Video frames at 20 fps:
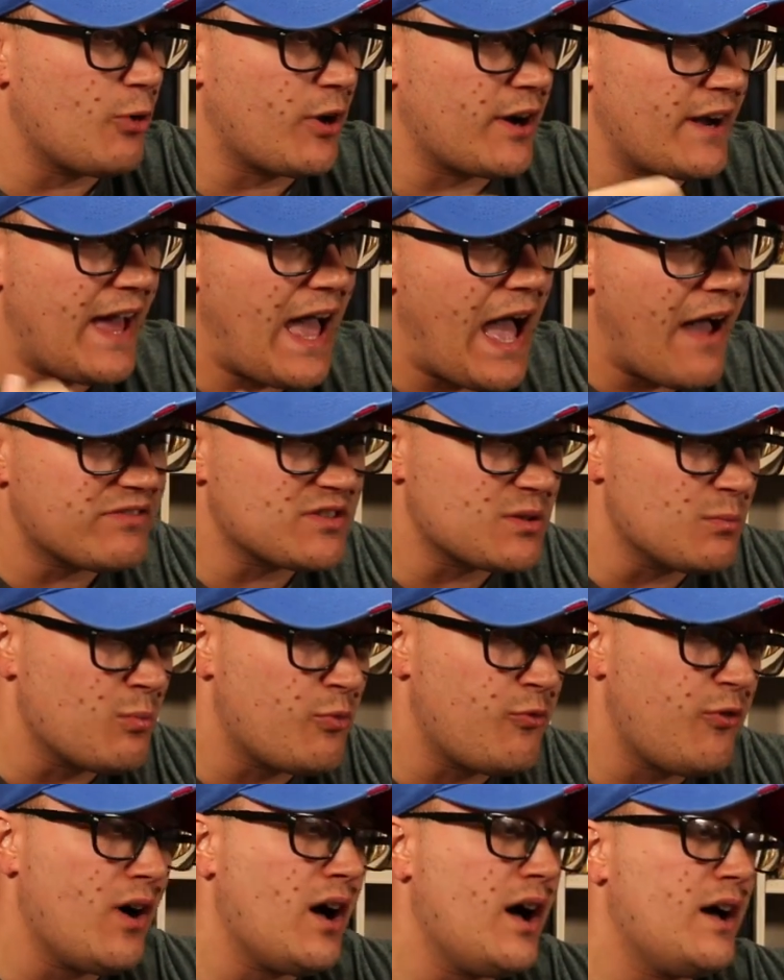We're going to have some
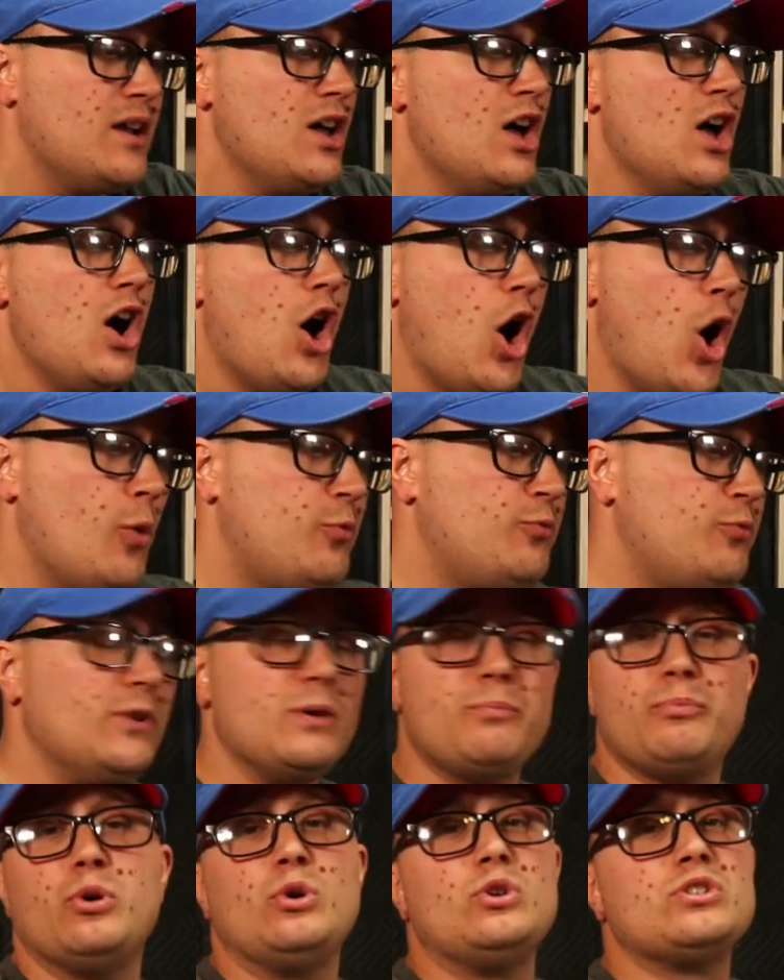fun,
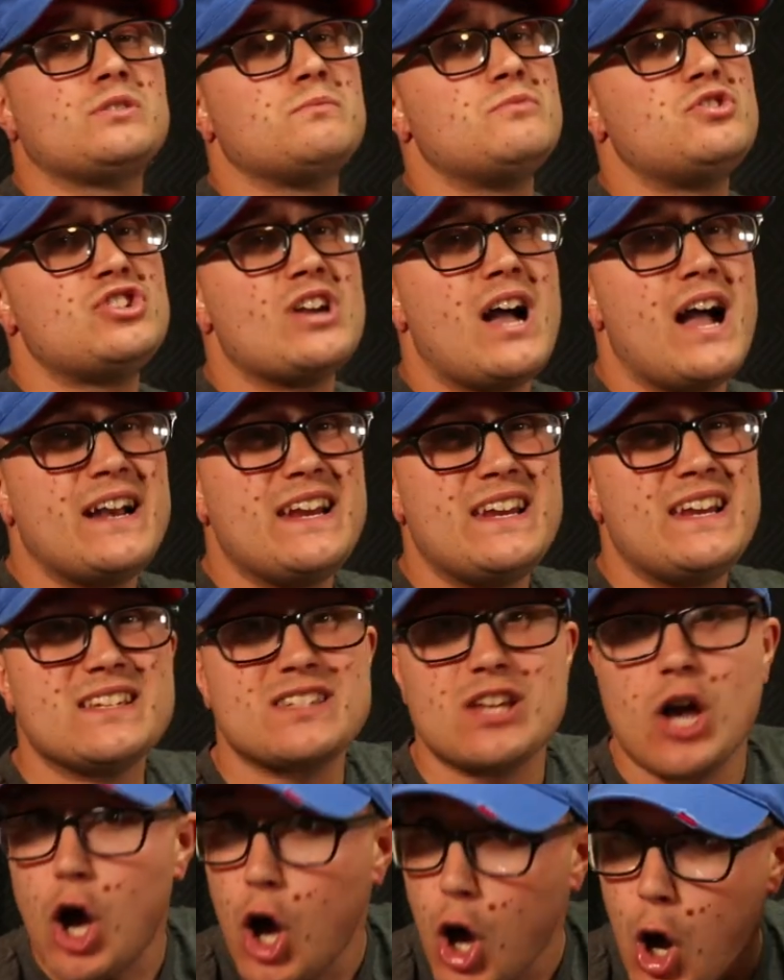hopefully pull some
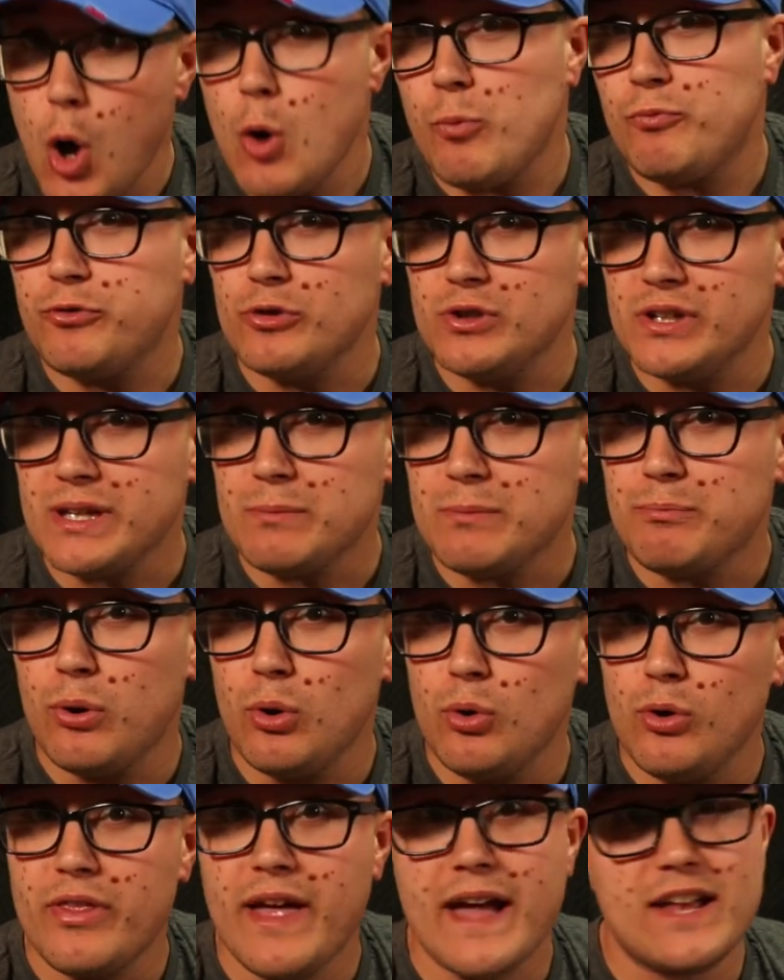shinies, hopefully
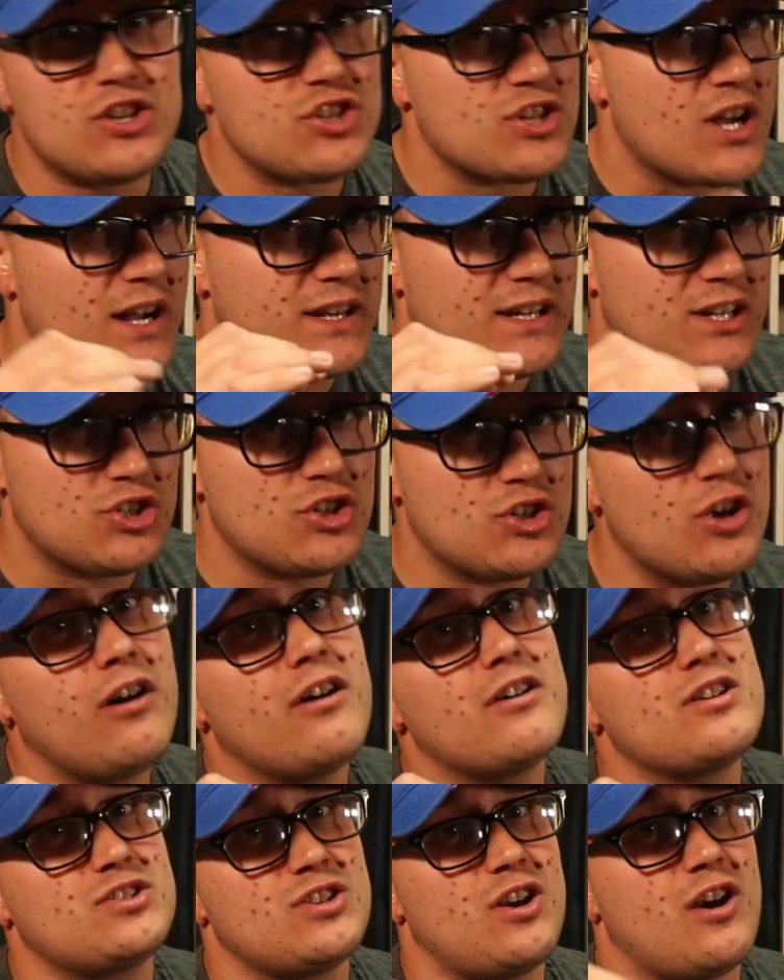pull that shiny
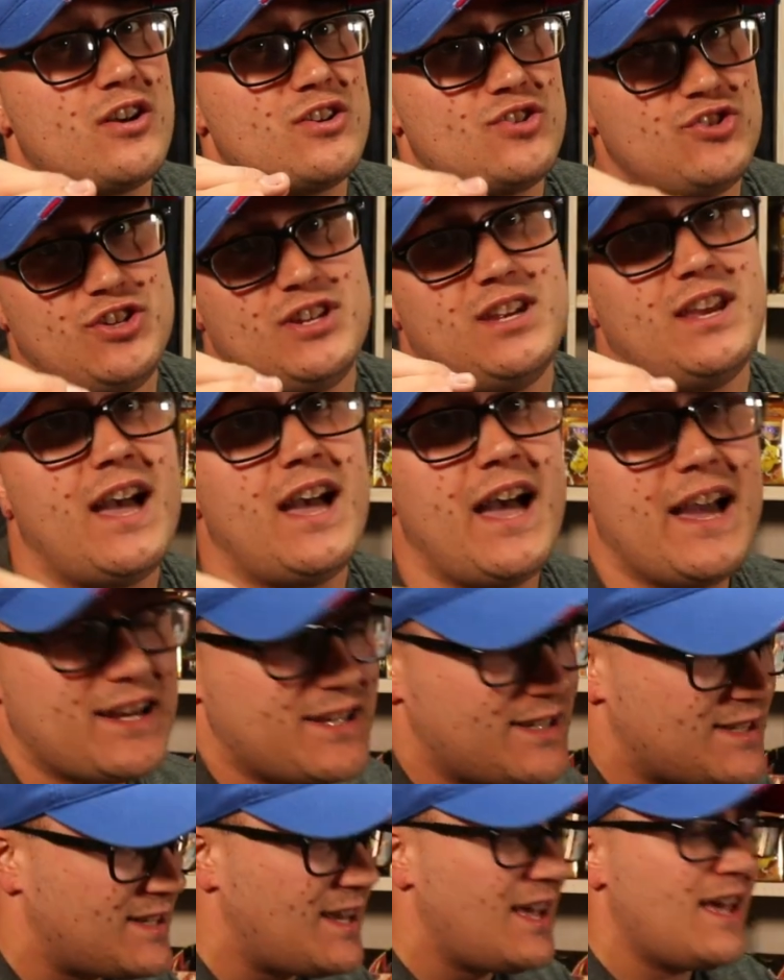Charizard G
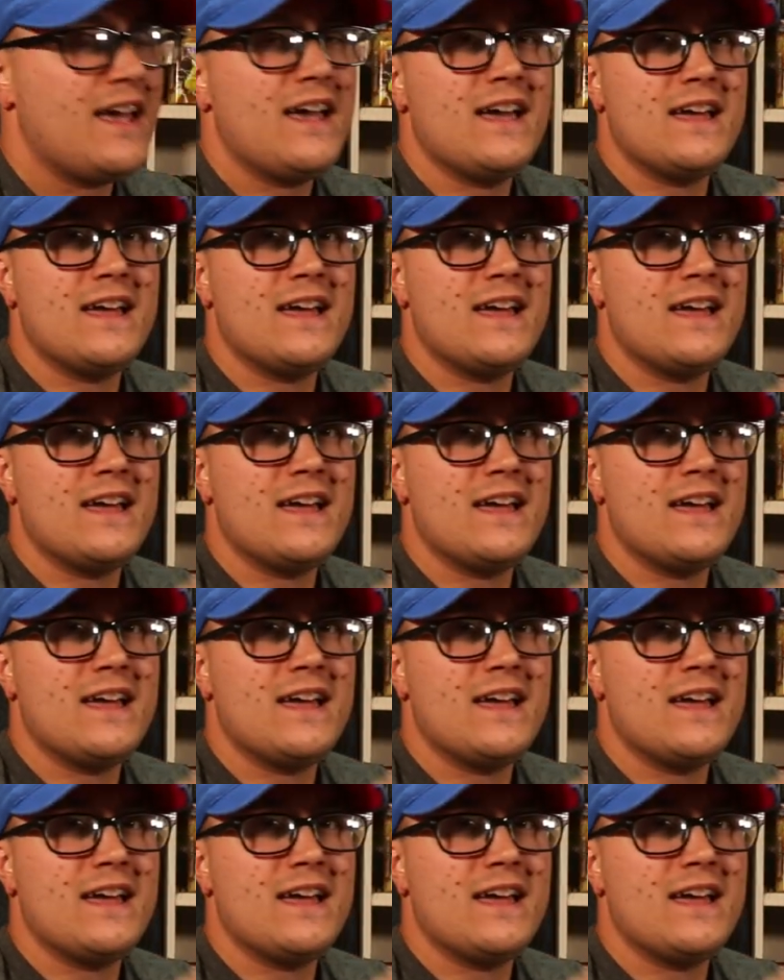X.